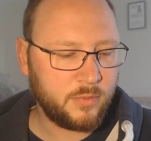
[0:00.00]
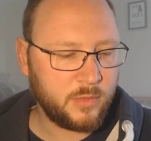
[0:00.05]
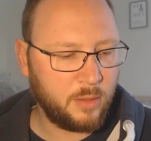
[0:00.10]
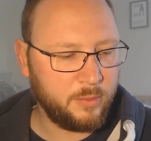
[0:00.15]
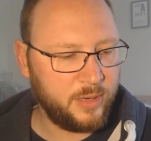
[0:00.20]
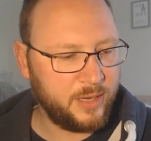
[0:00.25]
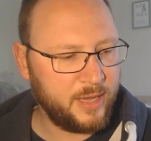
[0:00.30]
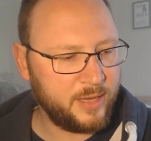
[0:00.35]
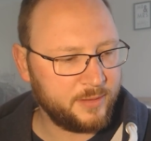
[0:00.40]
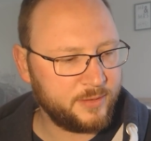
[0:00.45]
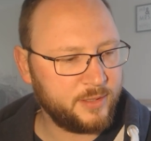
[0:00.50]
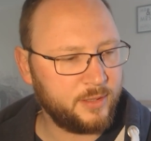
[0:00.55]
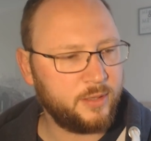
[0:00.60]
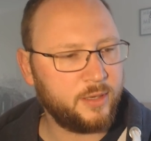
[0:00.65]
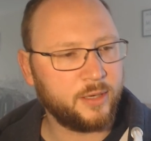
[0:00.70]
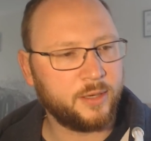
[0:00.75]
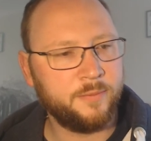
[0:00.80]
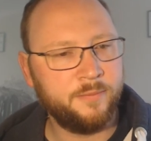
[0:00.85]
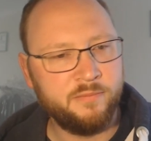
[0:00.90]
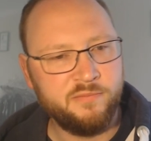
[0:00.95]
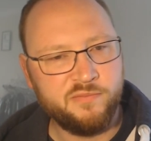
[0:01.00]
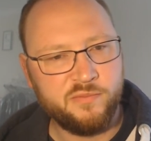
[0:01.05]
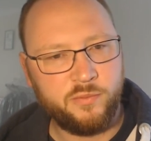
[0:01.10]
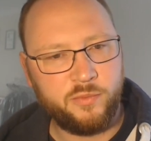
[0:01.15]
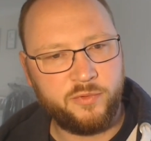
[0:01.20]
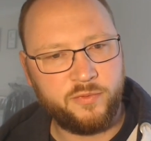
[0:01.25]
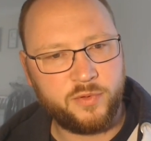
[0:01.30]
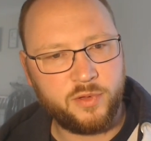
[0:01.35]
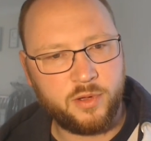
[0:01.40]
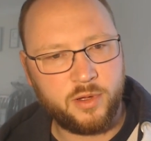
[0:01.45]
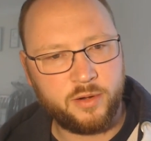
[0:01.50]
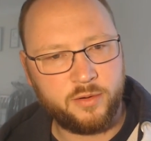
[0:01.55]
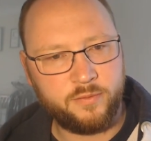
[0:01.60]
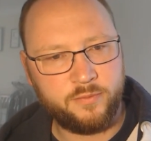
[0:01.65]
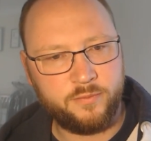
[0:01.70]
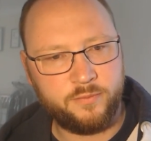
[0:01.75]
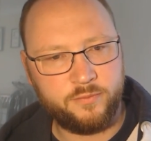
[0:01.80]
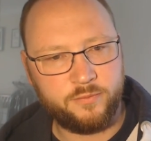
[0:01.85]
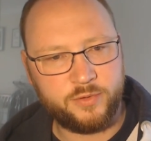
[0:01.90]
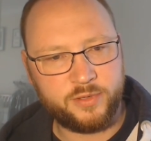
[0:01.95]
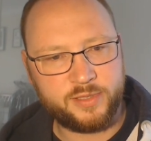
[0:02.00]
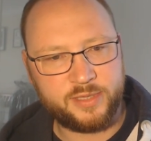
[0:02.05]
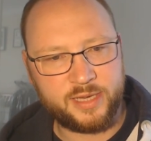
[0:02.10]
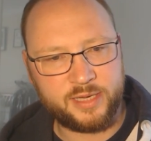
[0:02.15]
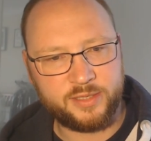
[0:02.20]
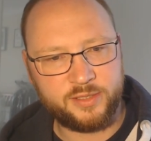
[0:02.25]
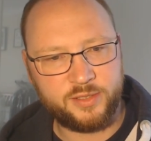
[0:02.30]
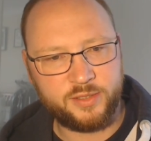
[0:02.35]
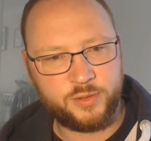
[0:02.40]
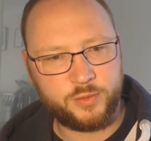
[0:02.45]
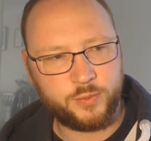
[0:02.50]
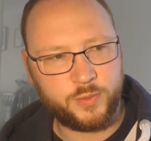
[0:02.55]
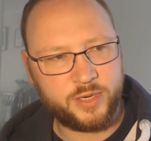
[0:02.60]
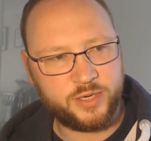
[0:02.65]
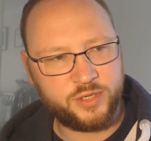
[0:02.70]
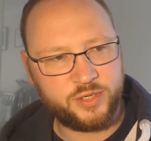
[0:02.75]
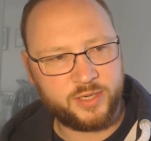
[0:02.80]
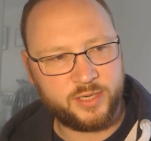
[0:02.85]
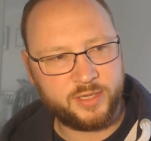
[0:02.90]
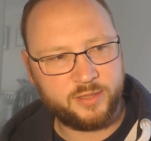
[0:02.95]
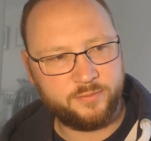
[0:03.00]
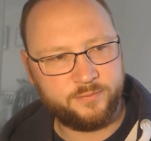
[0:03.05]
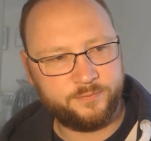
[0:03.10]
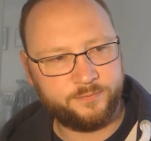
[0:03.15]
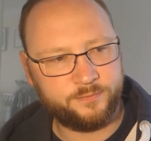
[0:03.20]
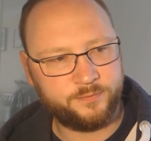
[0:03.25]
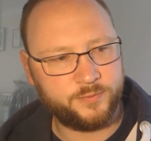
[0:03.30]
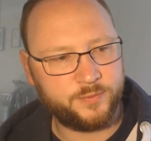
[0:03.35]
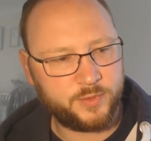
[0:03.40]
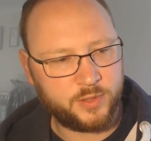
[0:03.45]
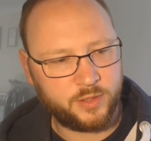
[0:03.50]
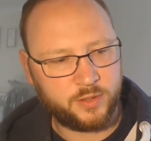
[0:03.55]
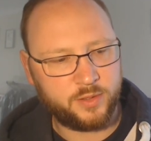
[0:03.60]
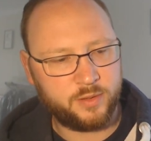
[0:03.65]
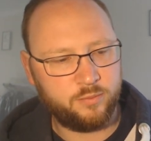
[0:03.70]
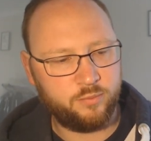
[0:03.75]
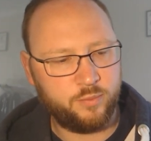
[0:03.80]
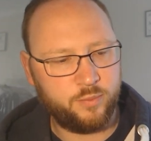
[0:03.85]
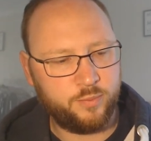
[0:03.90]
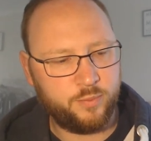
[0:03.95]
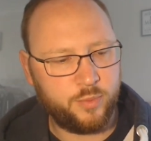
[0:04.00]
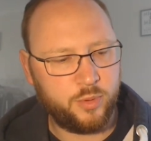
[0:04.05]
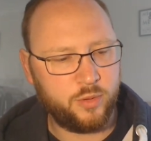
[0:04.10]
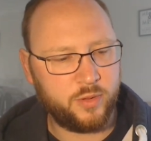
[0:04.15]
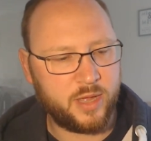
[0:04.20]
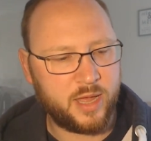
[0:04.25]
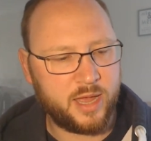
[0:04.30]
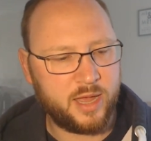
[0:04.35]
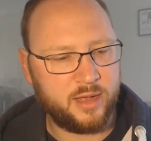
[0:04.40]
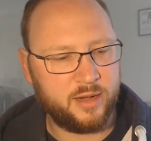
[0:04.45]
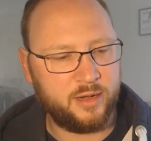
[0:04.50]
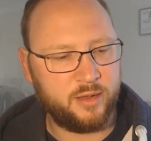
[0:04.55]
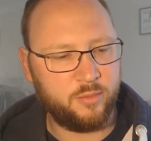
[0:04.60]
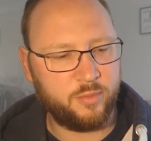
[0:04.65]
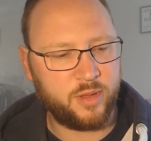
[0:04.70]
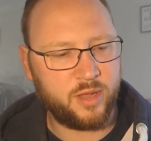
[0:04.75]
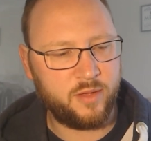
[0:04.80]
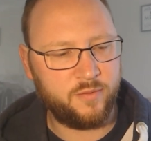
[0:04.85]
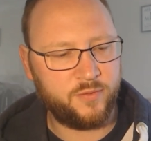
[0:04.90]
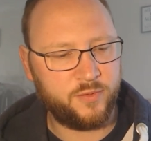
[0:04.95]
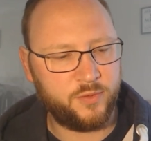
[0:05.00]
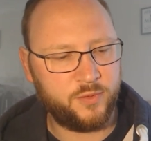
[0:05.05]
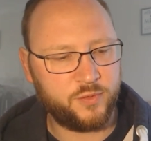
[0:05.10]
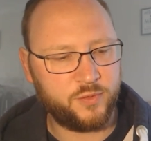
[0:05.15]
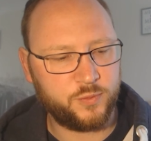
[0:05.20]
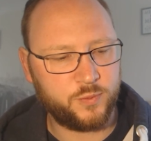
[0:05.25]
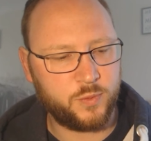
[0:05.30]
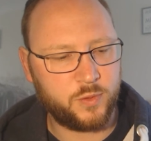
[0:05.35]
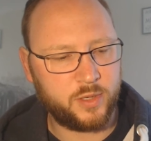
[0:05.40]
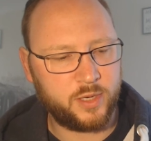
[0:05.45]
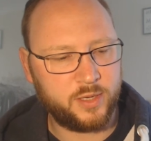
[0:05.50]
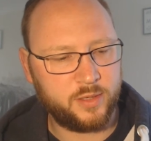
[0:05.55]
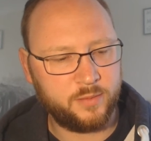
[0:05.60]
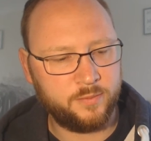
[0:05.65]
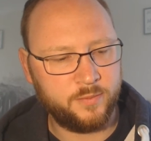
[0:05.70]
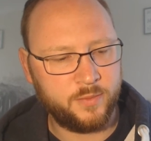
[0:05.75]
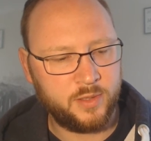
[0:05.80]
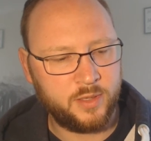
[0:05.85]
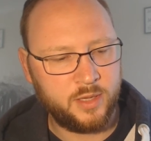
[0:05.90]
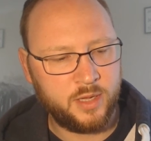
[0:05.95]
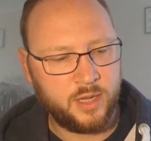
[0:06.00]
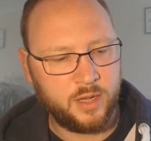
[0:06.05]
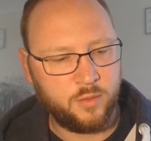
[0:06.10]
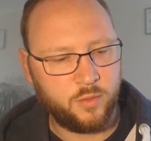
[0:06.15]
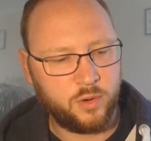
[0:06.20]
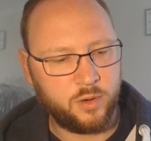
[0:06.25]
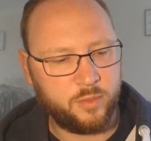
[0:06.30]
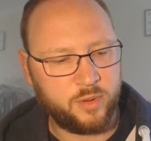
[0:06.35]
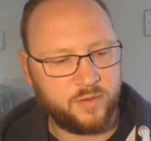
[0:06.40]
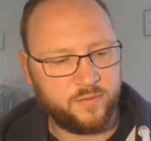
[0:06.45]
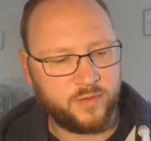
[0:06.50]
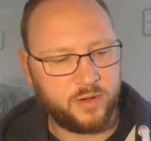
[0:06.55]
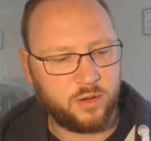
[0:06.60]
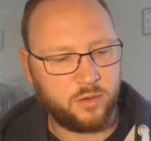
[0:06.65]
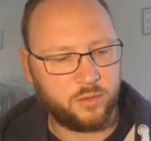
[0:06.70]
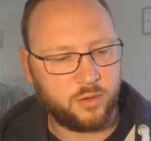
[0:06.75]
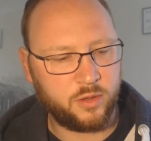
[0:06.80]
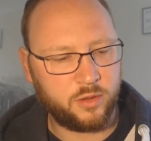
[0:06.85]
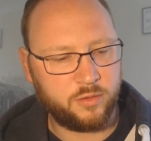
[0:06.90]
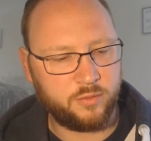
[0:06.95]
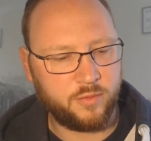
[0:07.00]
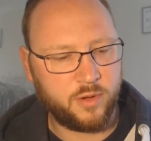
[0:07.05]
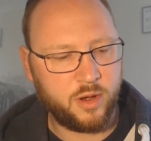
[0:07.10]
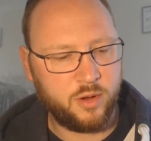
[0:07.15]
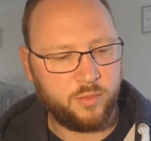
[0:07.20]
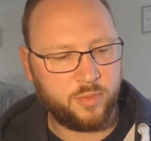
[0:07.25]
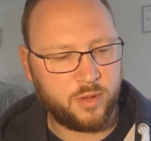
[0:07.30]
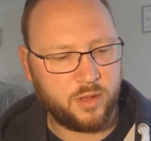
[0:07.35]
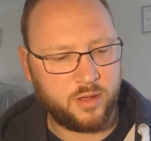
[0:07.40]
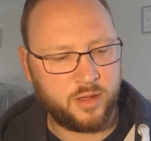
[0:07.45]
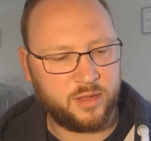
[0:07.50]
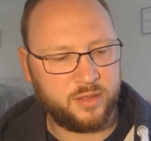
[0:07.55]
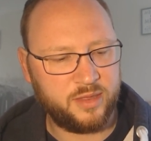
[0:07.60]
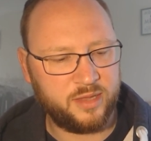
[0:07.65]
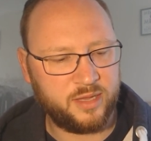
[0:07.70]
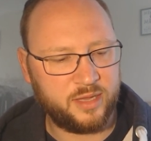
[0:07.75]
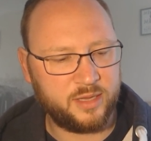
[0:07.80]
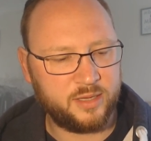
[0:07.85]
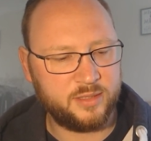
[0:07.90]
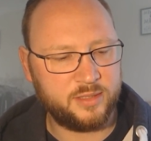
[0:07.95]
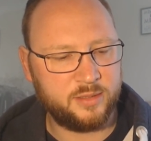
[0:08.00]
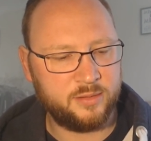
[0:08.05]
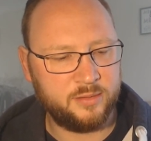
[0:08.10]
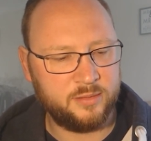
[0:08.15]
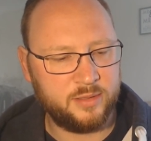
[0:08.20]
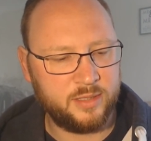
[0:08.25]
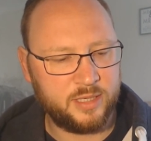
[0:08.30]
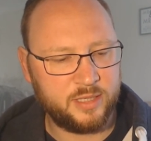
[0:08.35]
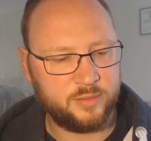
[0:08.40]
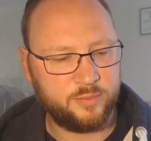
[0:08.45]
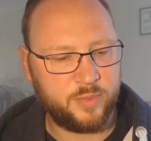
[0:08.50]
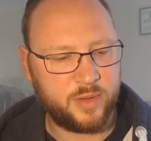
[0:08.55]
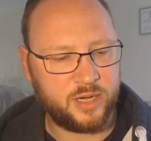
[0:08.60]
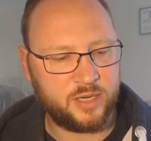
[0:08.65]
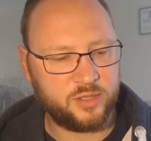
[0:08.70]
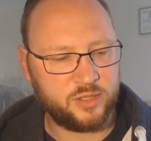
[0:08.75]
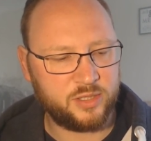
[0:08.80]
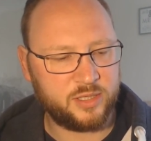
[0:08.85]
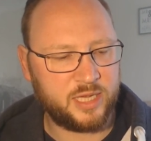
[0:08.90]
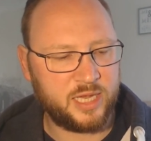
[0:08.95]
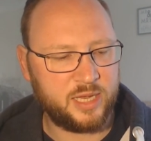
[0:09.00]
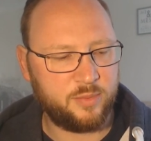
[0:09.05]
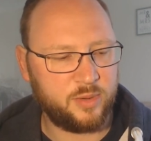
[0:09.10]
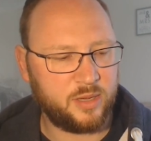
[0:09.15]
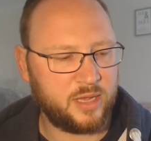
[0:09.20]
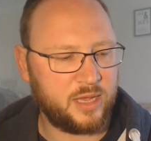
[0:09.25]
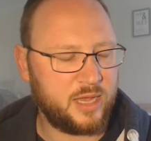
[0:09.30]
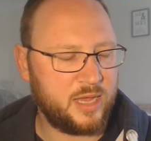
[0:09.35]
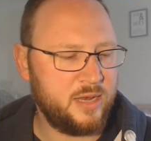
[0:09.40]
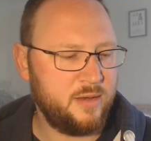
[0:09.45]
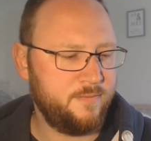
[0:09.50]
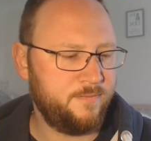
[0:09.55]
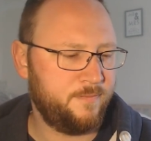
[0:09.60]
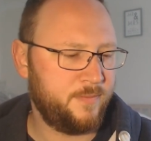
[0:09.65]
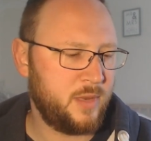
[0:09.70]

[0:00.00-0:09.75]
But yeah, so look, we've got our recessed switch now. So you can pull that out a little bit if you just want it on a bit of a longer throw, but I think it's, it's better just keeping it in.